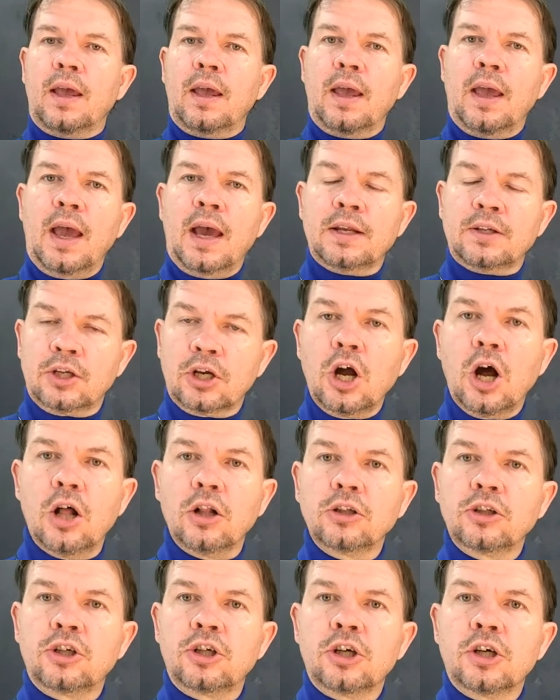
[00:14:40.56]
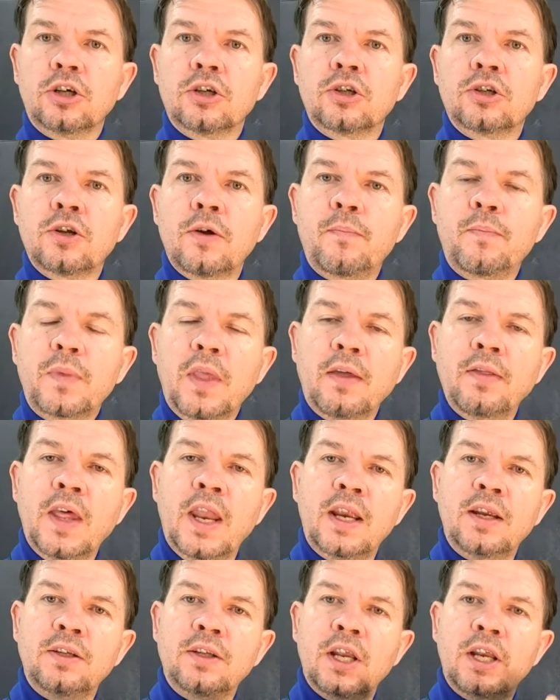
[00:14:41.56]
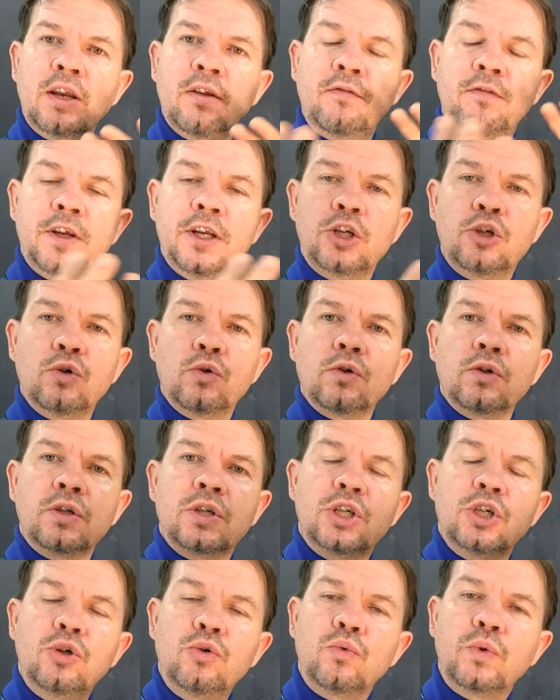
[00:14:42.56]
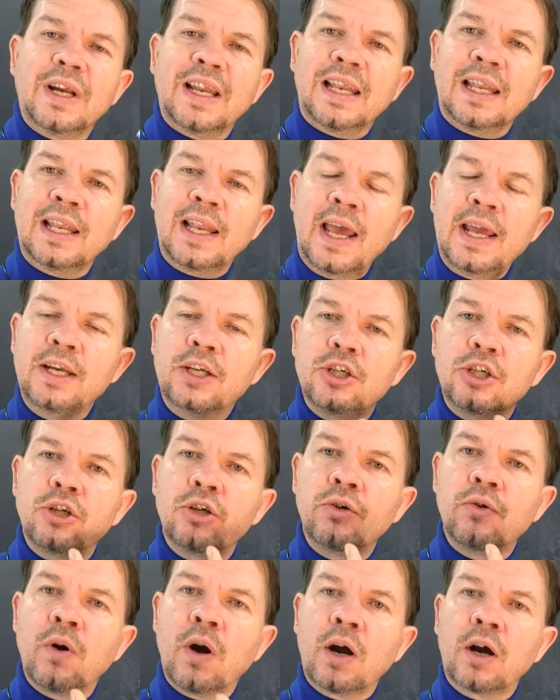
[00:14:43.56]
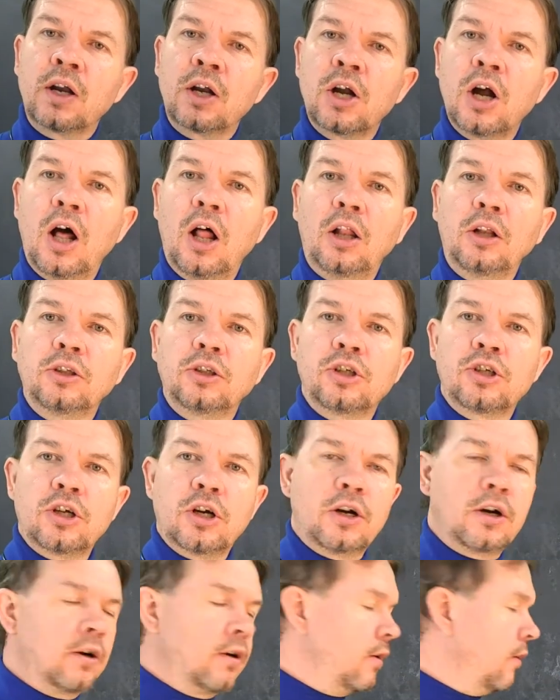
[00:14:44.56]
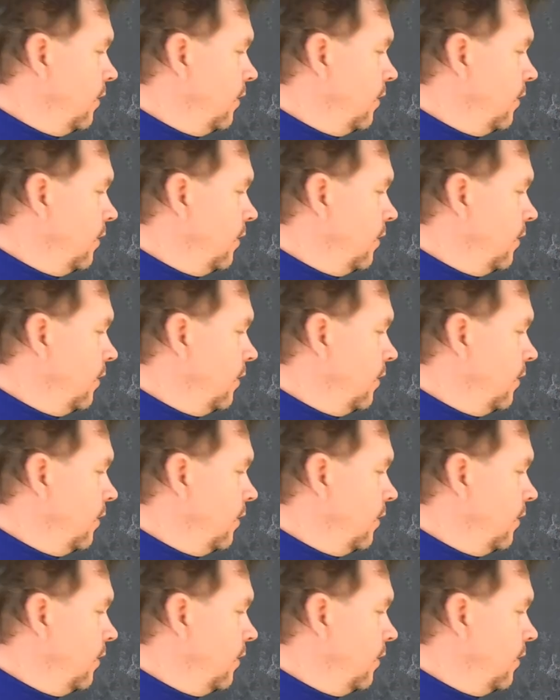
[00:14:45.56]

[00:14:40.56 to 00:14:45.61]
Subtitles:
as cultures, and then as individuals, to relate to our culture,